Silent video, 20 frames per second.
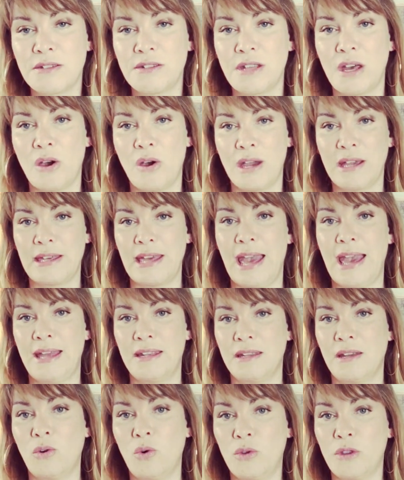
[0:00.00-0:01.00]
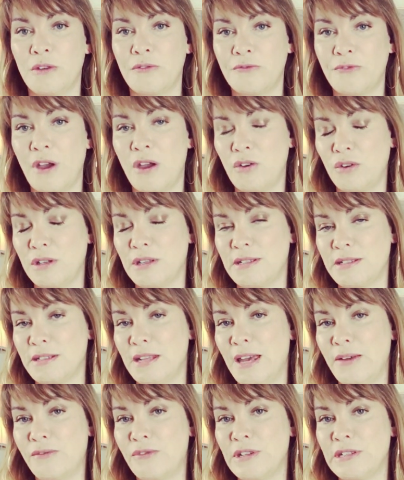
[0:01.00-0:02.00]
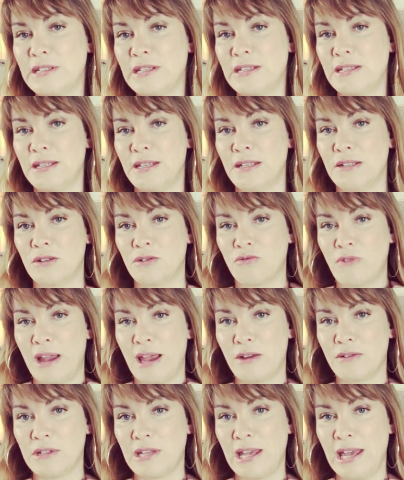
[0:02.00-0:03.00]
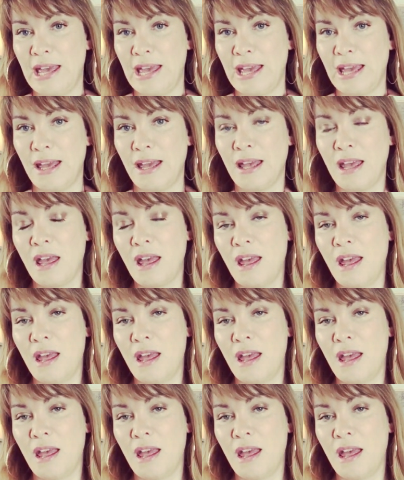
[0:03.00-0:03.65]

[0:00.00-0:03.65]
So again, all the focus and emphasis is around here.